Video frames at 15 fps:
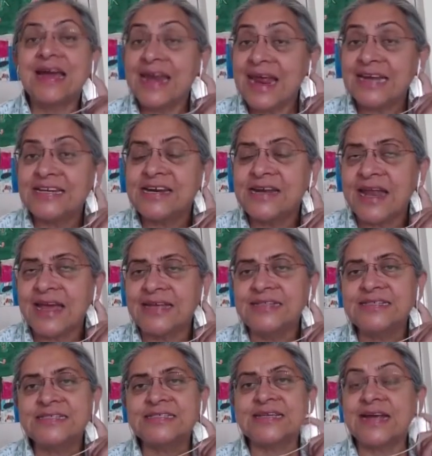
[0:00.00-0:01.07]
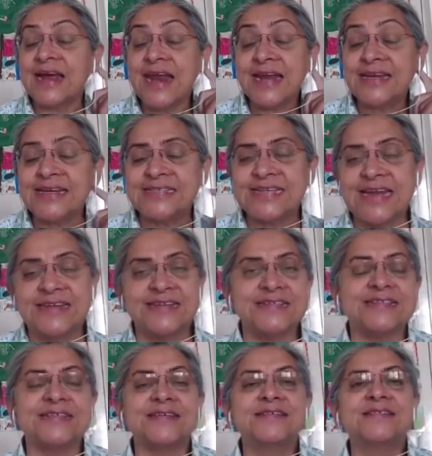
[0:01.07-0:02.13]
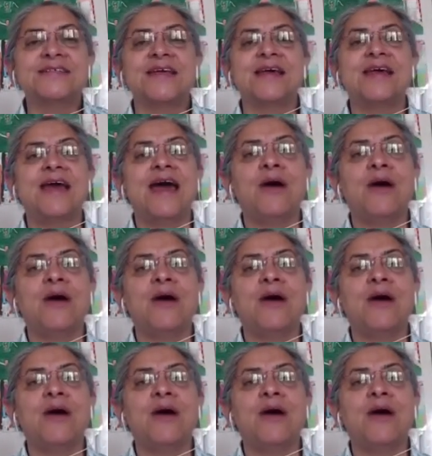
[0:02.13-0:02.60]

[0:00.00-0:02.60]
connected sentences,